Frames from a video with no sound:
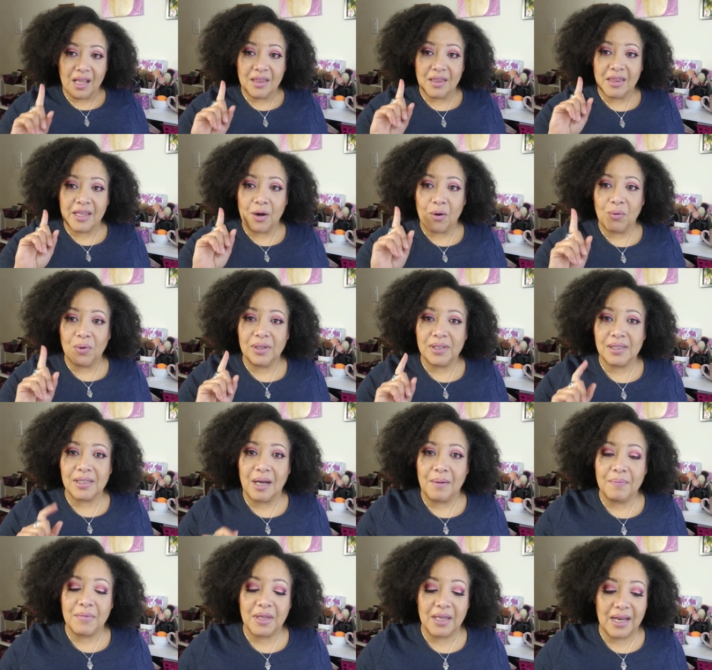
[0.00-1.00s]
there were
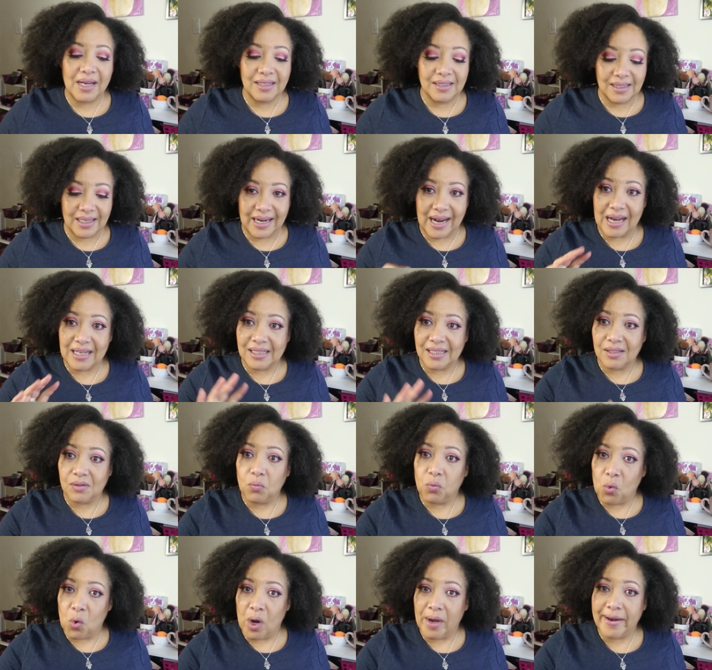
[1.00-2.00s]
some things that I just
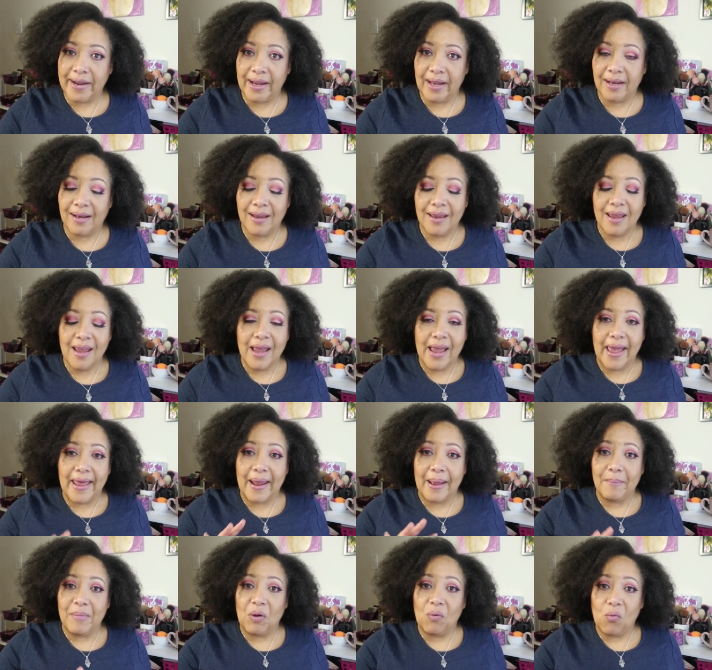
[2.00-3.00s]
wanted and
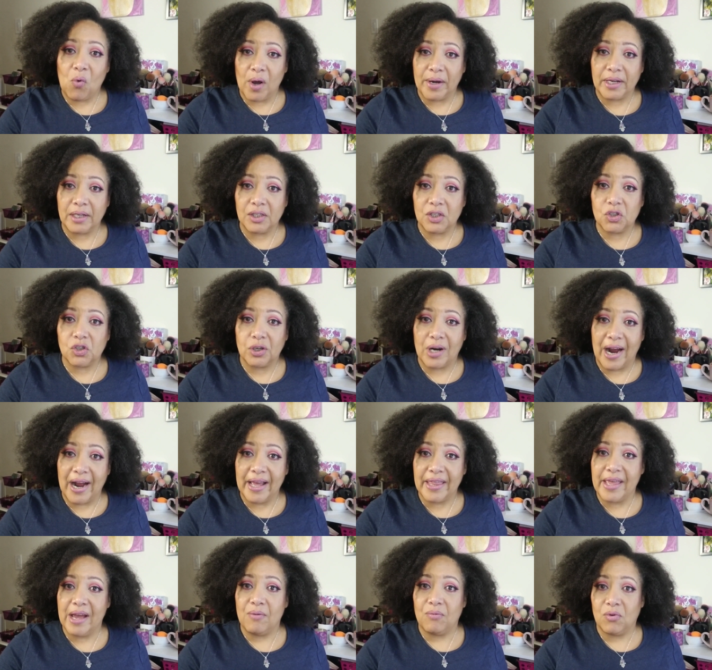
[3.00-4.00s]
had been wanting to
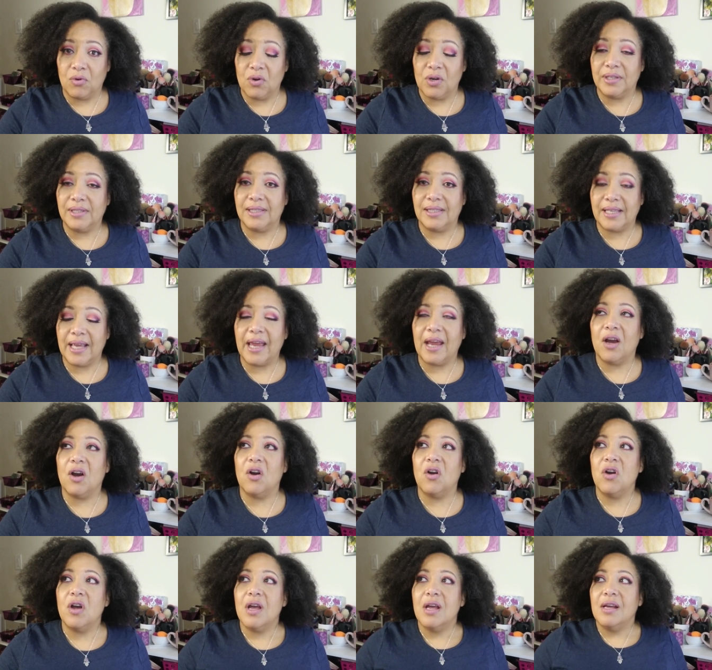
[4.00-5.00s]
try that were on
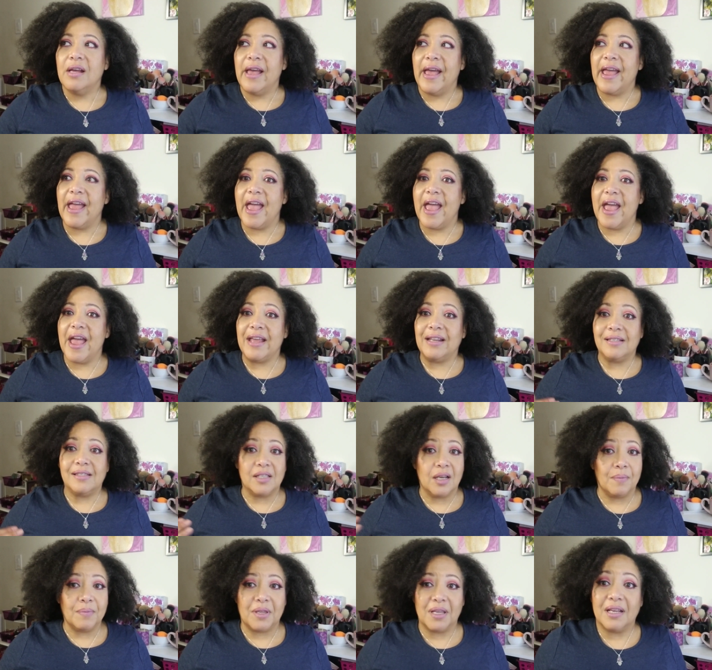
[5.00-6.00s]
sale. And
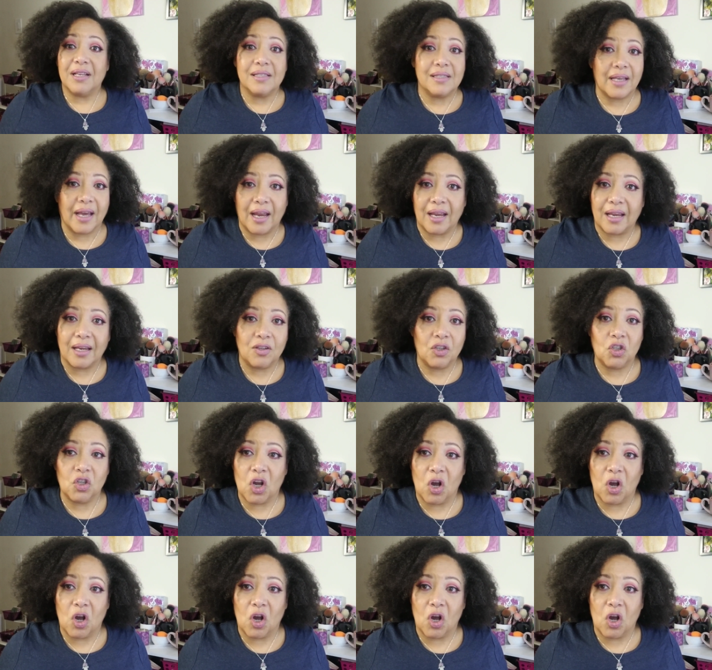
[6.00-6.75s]
some things like, you